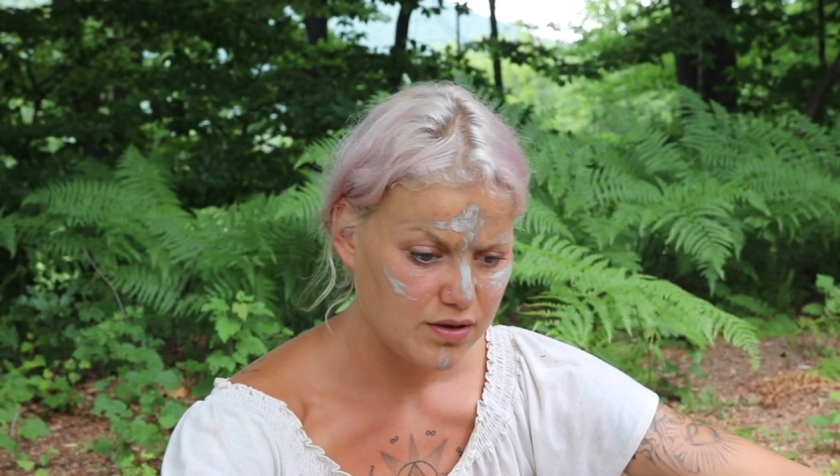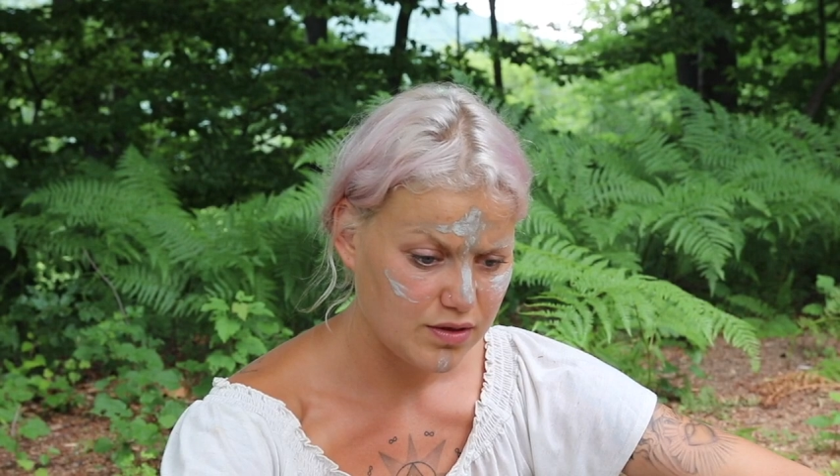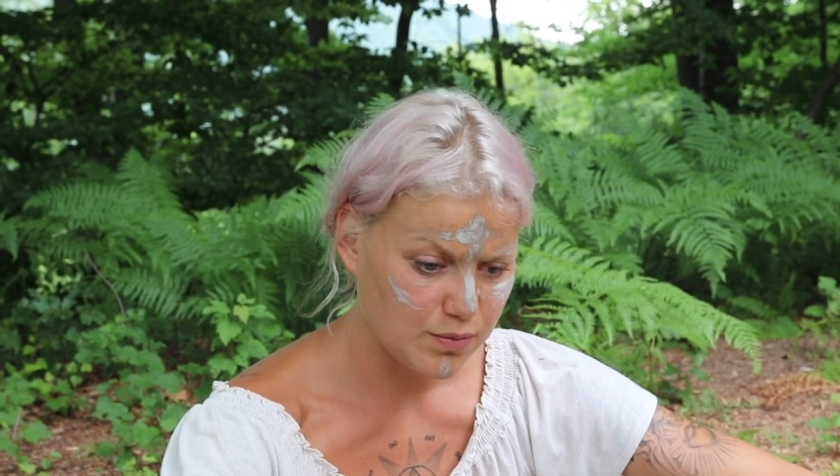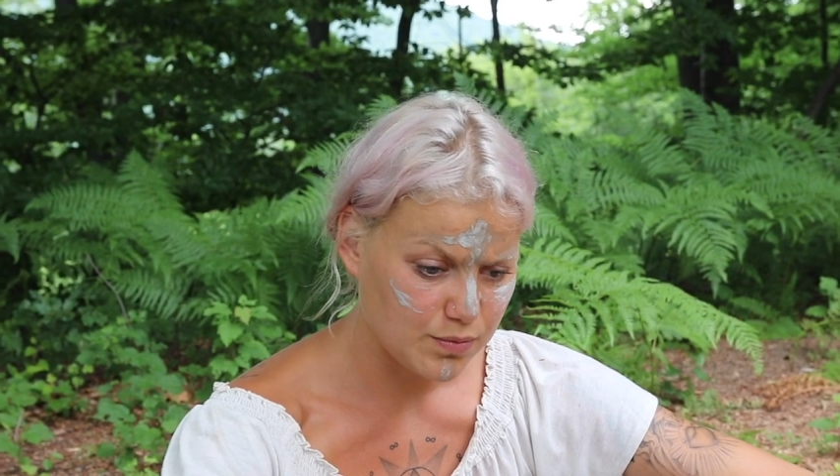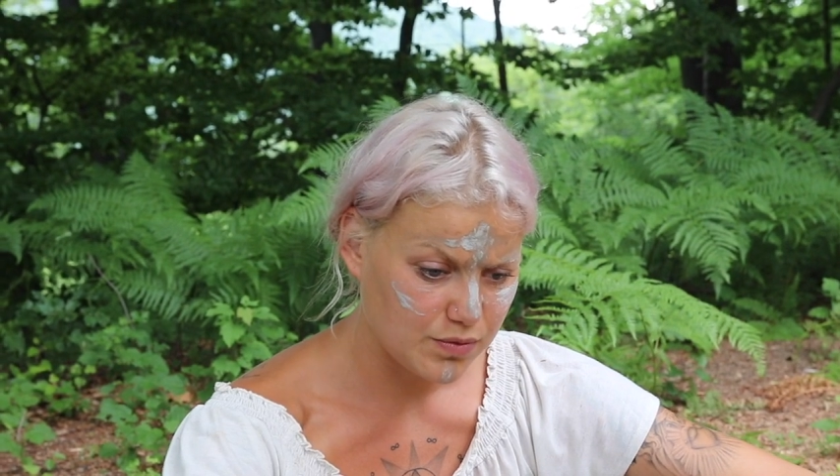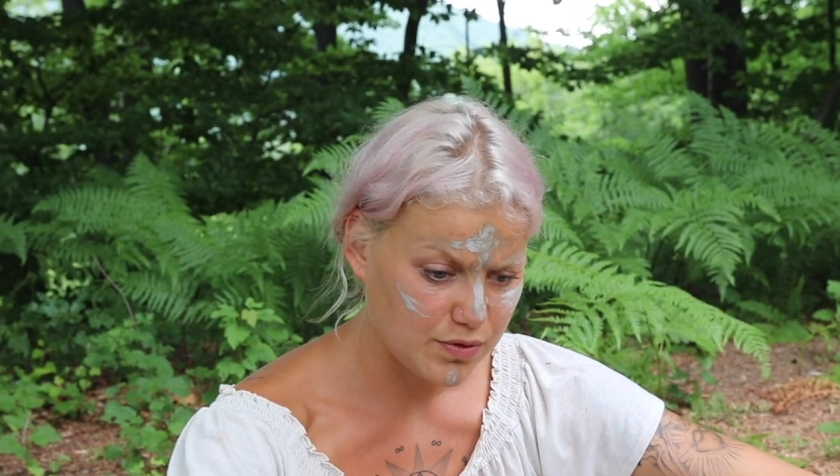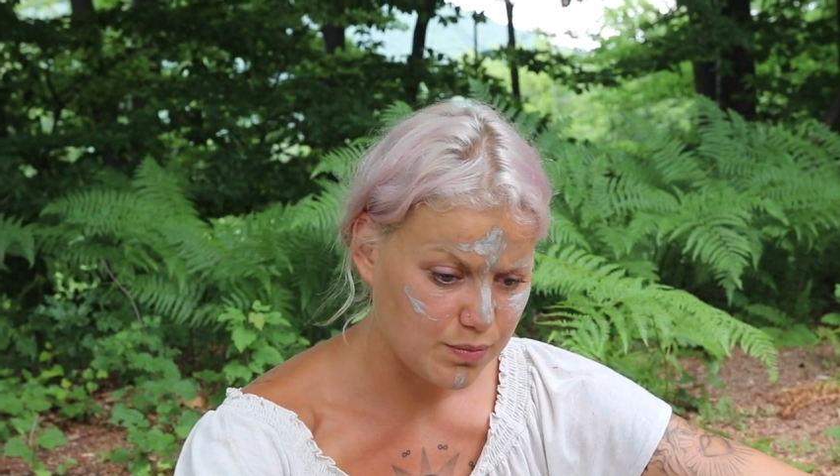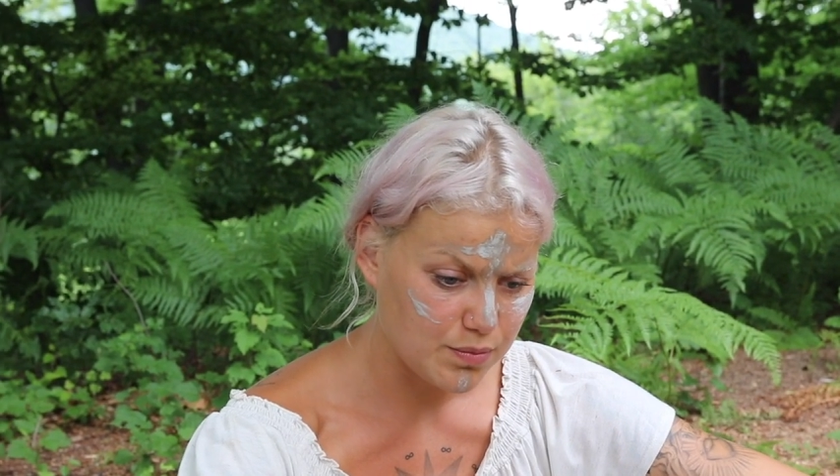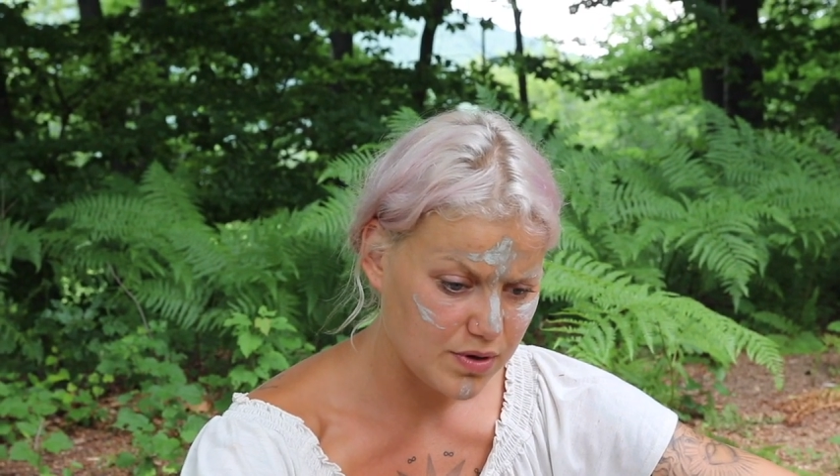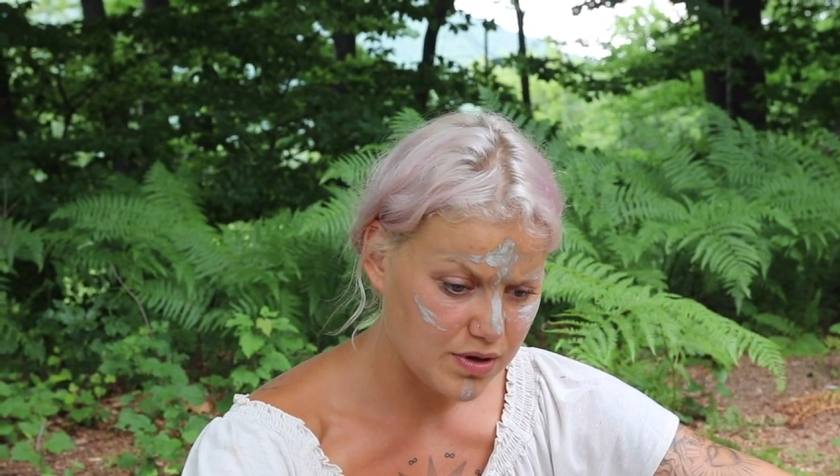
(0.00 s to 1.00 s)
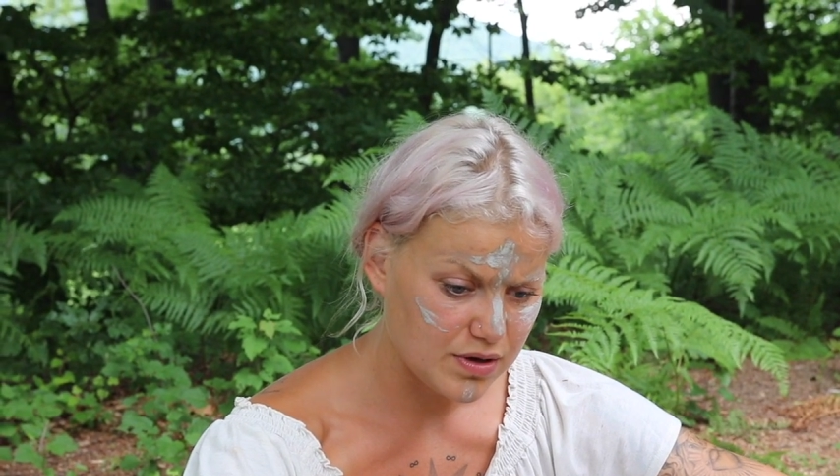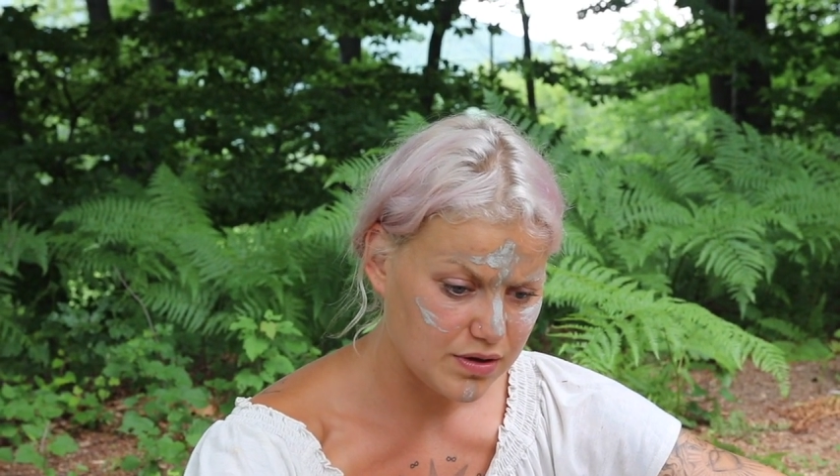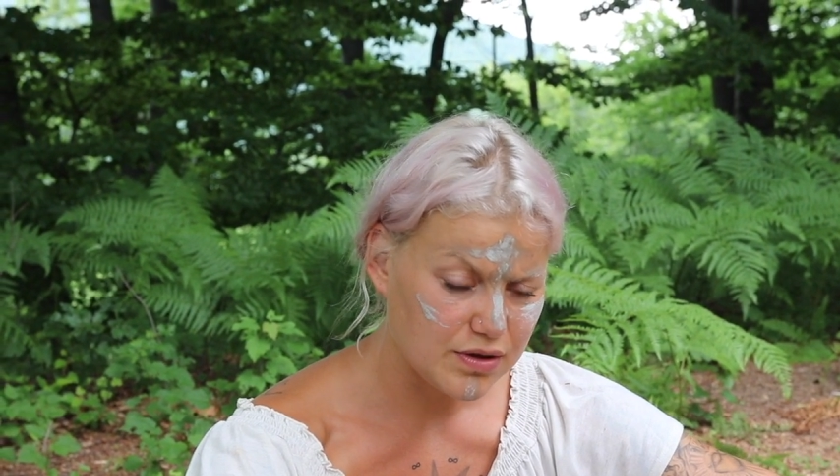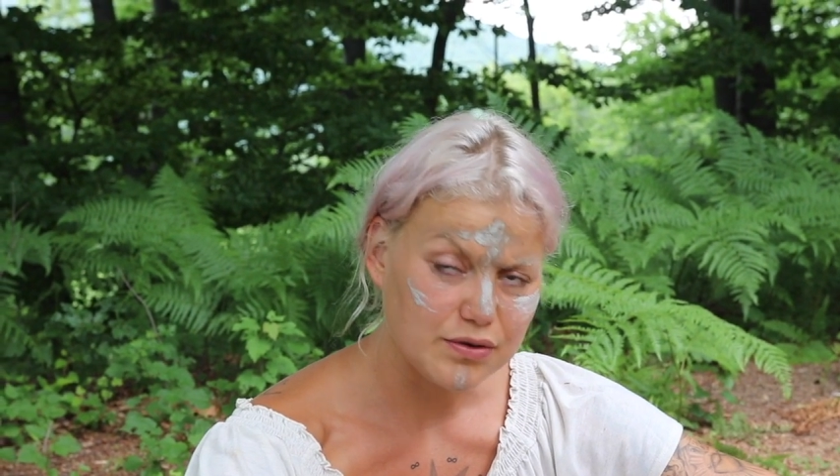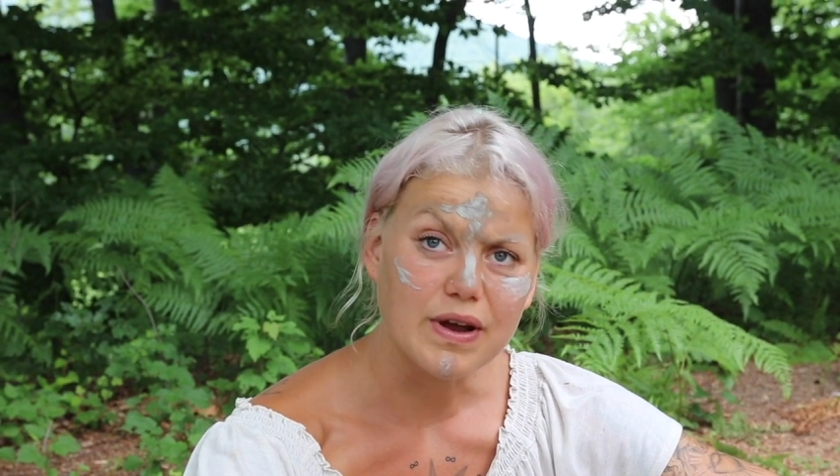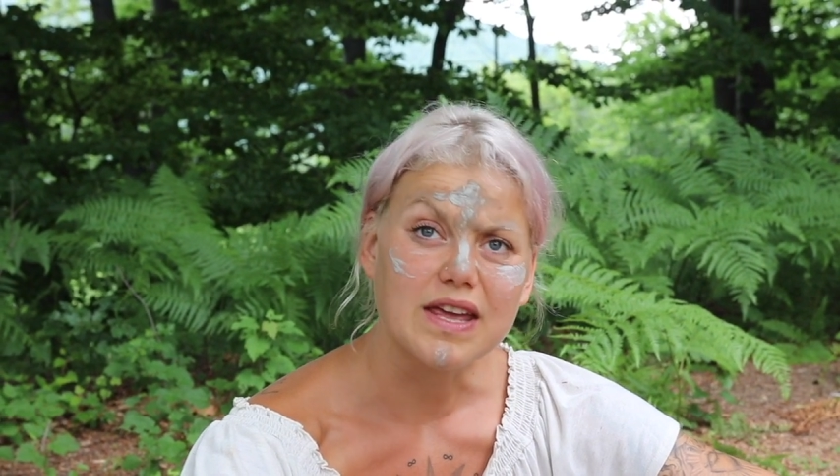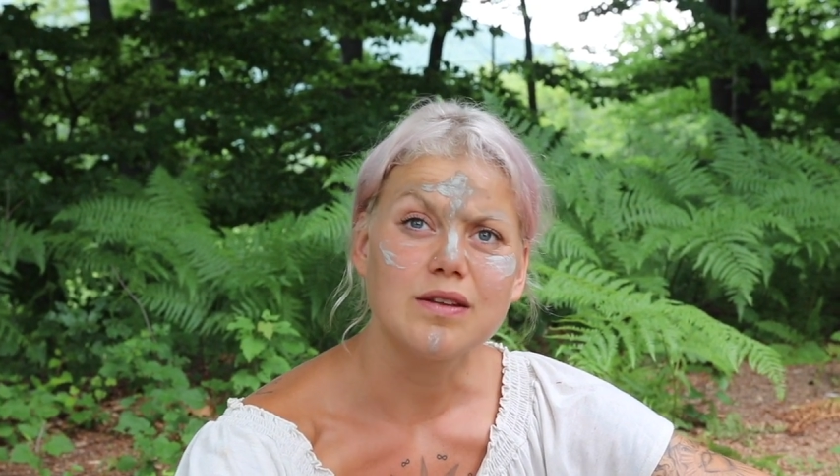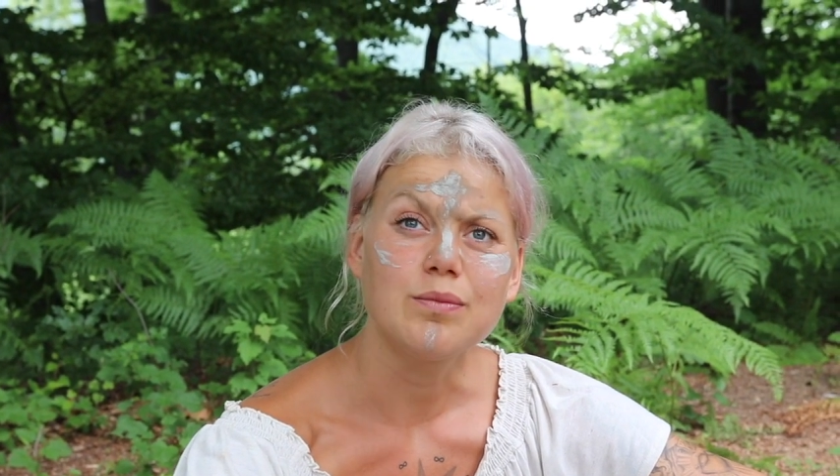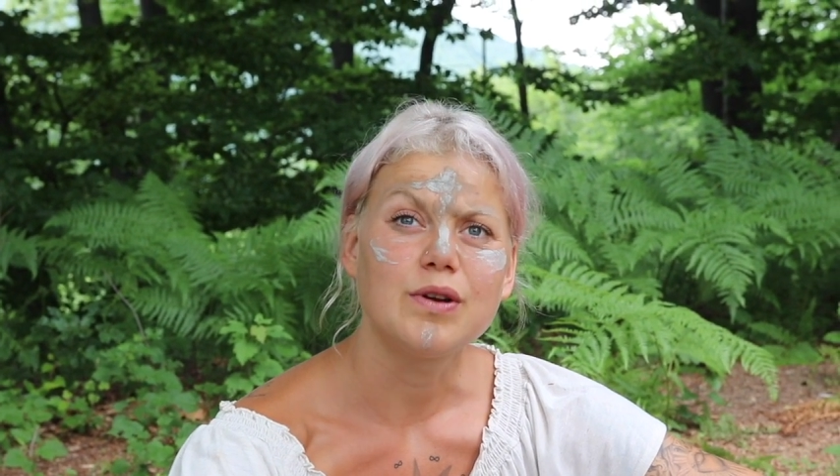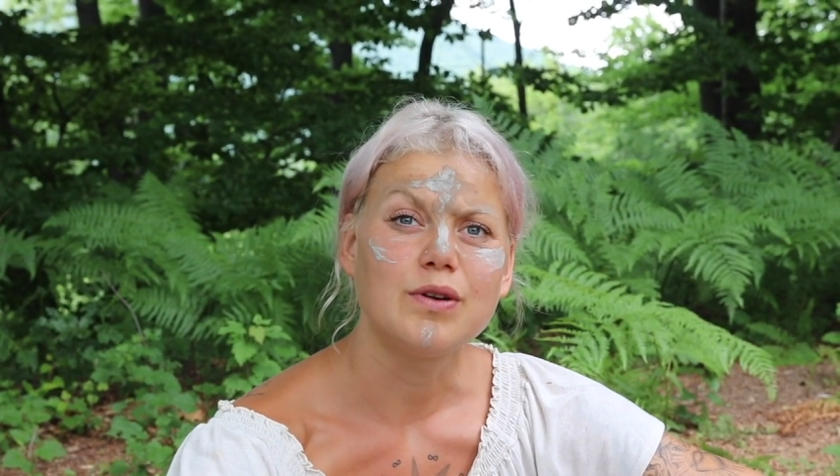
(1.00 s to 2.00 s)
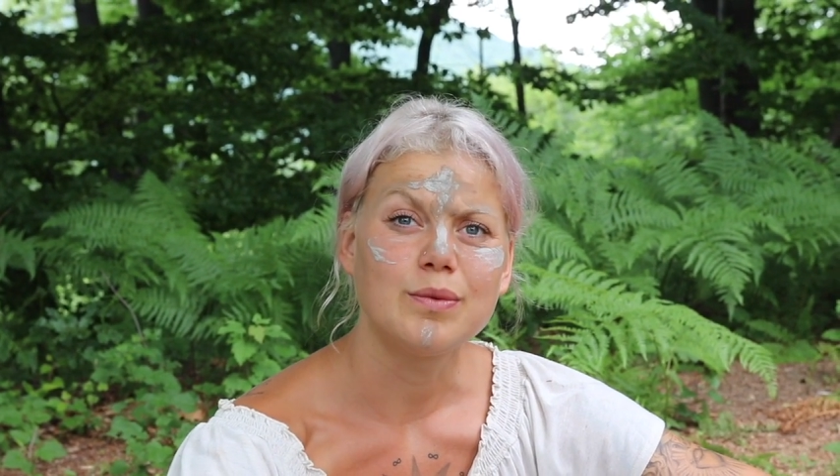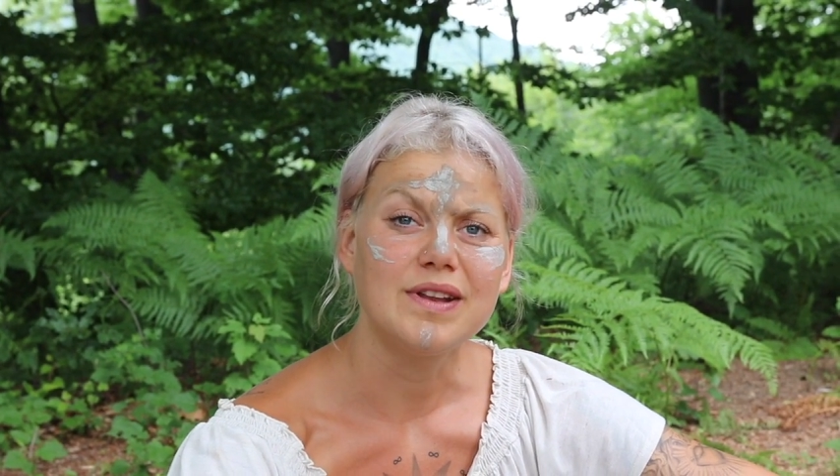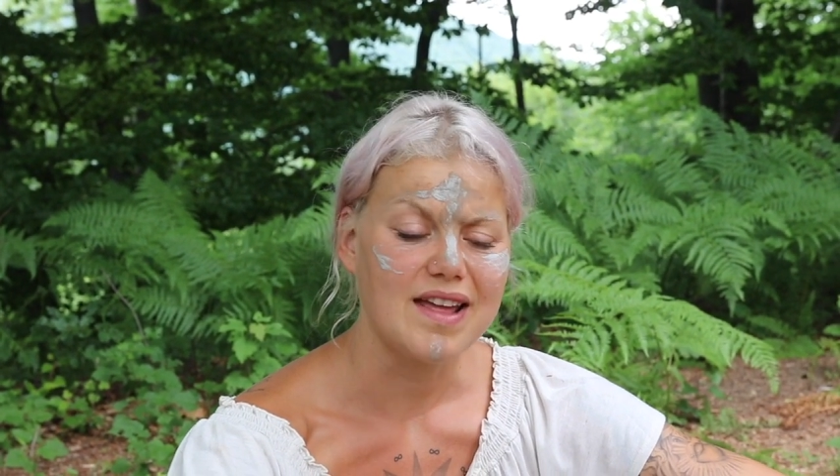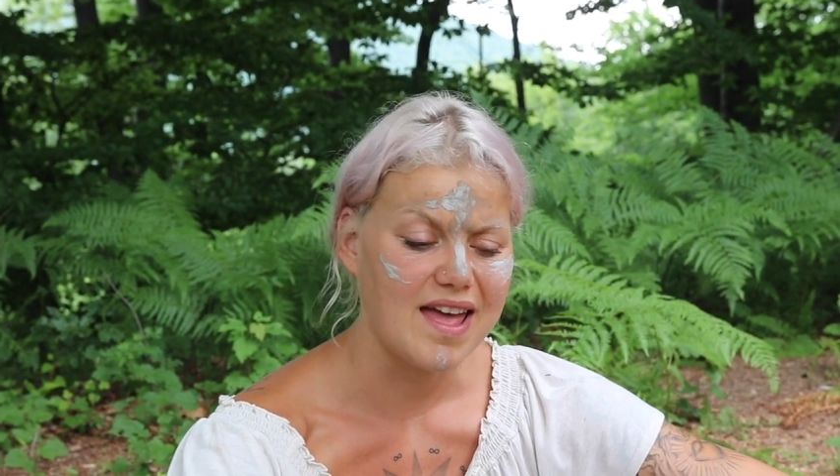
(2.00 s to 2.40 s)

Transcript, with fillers: the the uh, the dragon pyramid